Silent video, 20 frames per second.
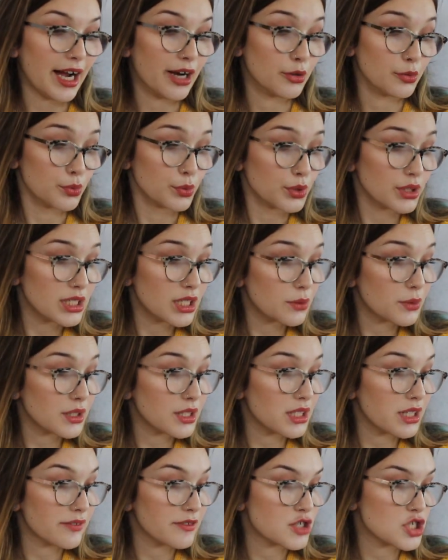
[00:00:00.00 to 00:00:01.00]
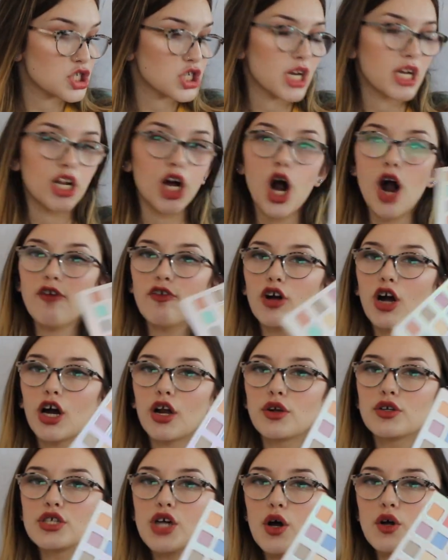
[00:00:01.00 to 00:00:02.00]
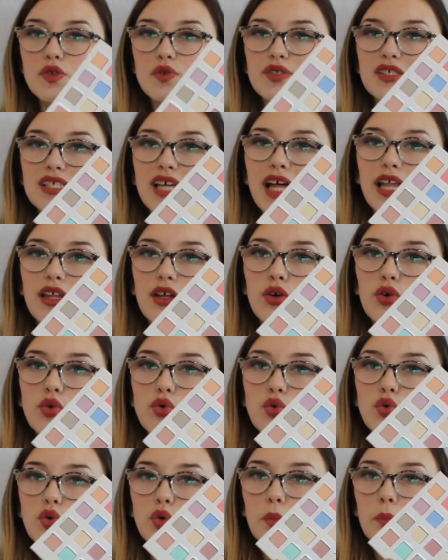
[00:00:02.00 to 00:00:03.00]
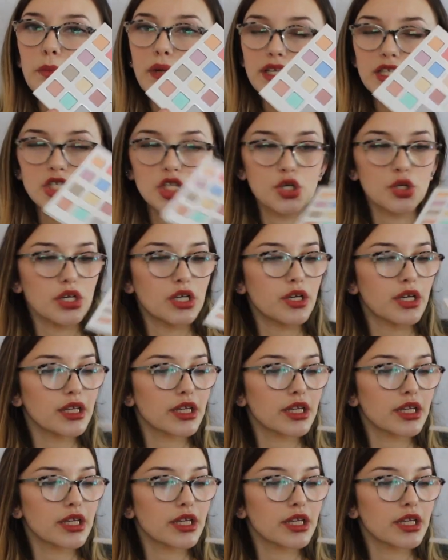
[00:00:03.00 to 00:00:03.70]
I really love the shade Avocado Toast. It's that cool mint green